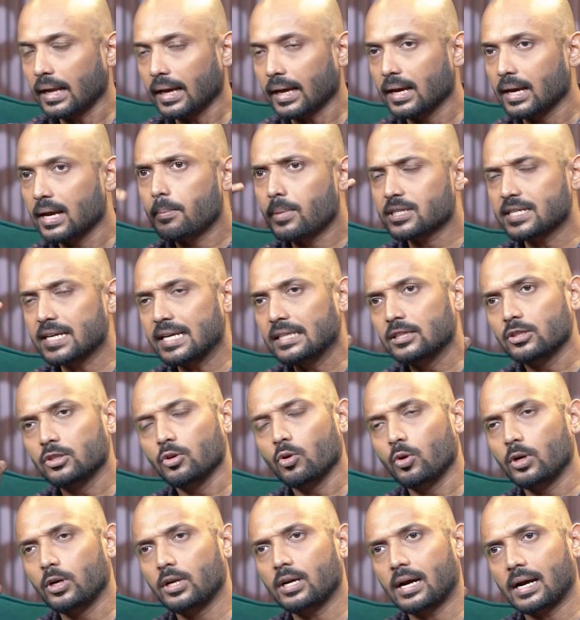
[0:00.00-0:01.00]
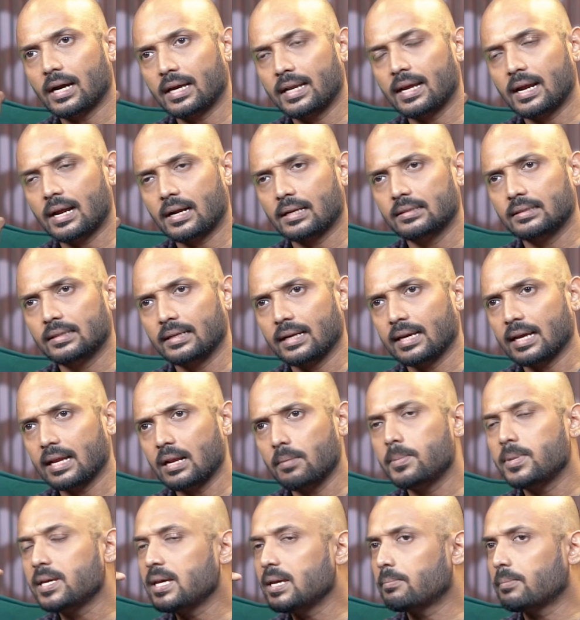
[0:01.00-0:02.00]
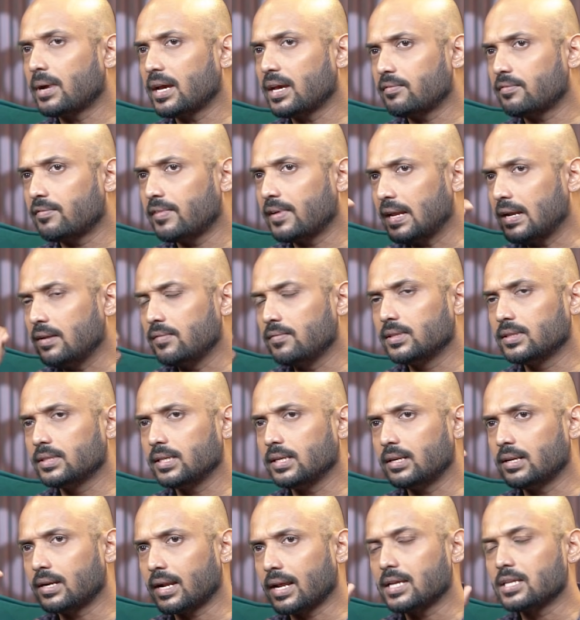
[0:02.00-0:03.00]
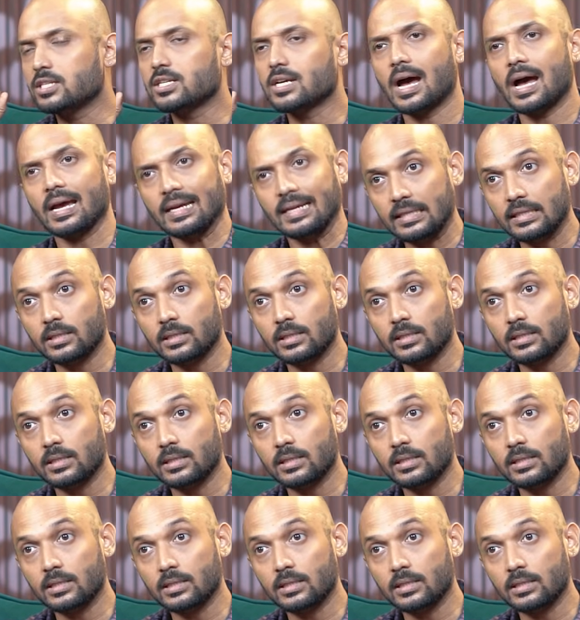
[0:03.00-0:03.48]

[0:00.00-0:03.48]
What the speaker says: if you have BMI well within range, you